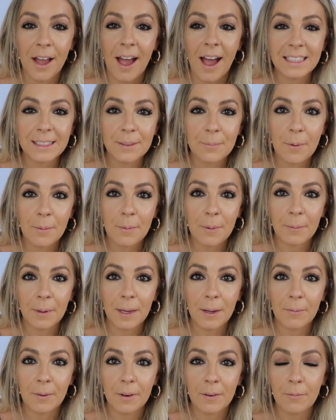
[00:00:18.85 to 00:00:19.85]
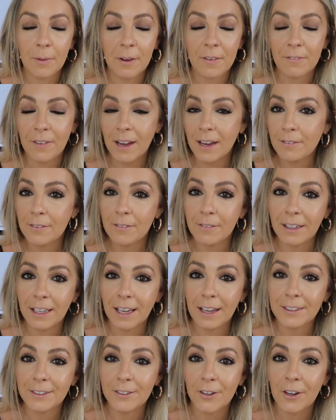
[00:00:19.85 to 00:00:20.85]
These are probably one of my favourite videos,